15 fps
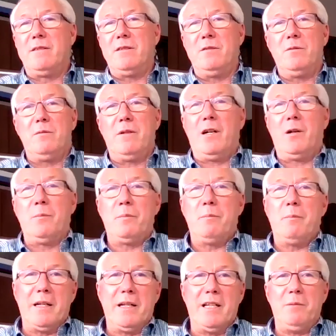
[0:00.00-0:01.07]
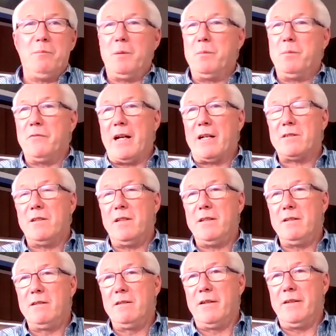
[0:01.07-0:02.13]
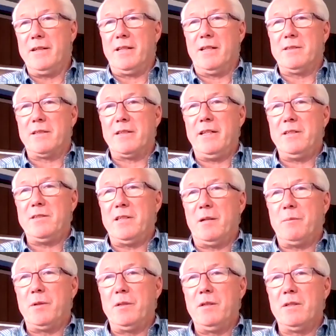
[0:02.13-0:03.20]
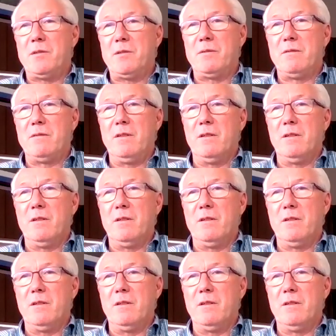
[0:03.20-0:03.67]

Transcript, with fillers: to help by getting people vaccinated. I think that's a key step in this.